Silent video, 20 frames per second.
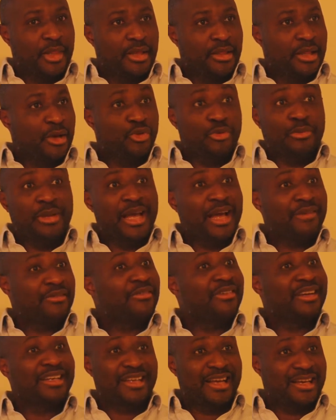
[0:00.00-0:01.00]
Now you may have a
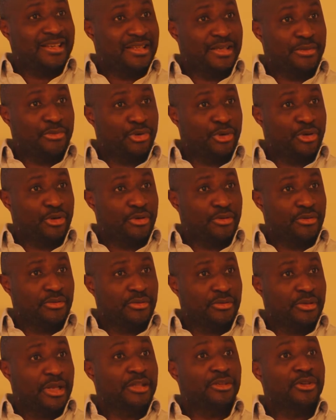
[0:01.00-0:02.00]
fantastic product
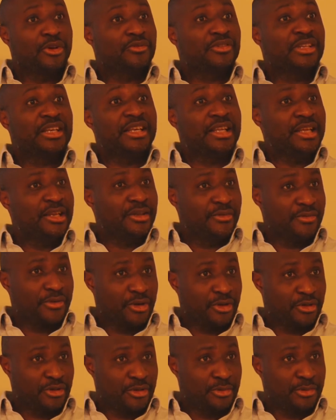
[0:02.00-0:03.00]
that solves a need of a
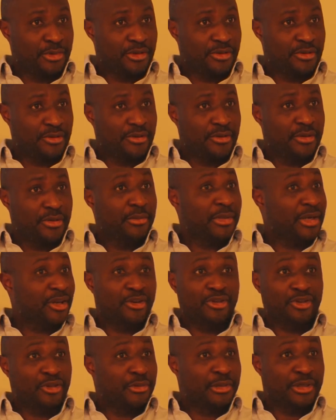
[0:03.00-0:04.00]
customer, but the
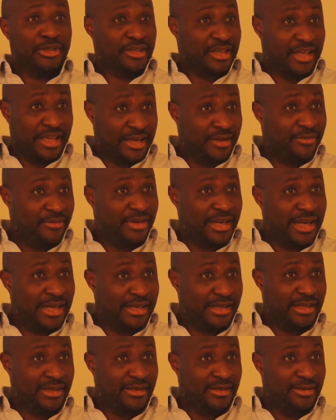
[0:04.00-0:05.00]
customer doesn't care for that
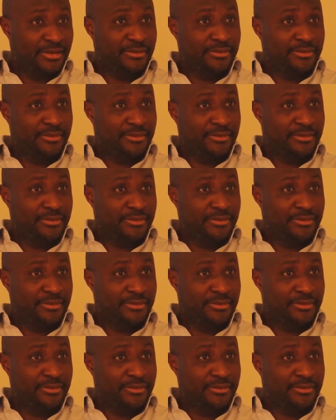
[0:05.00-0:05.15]
need.